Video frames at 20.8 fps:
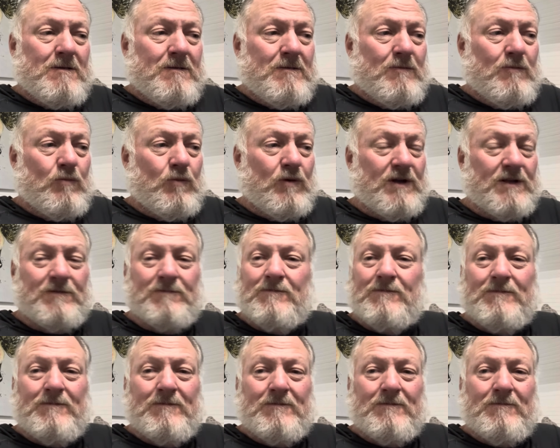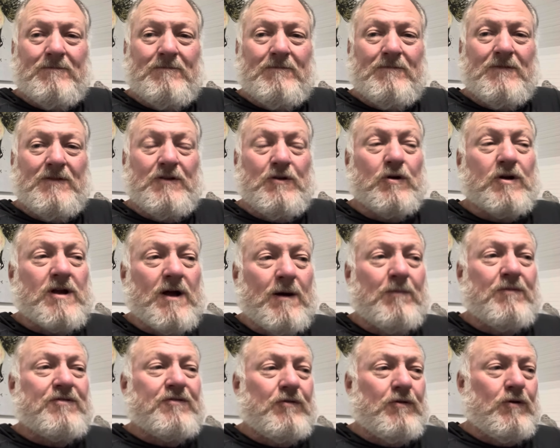When you
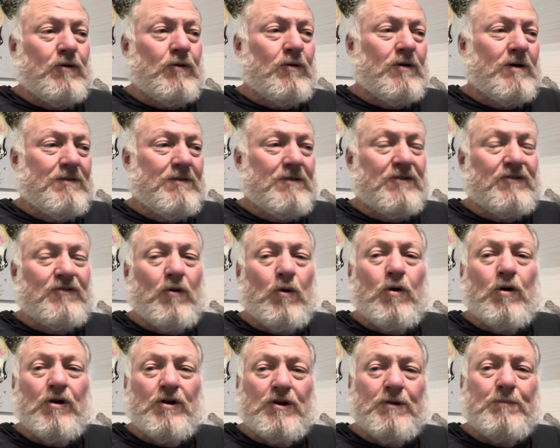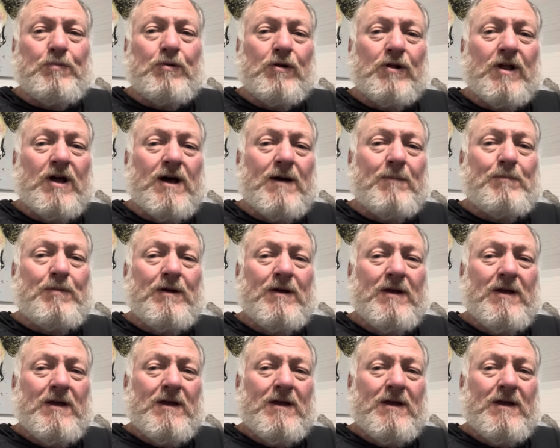come through door, you pull up,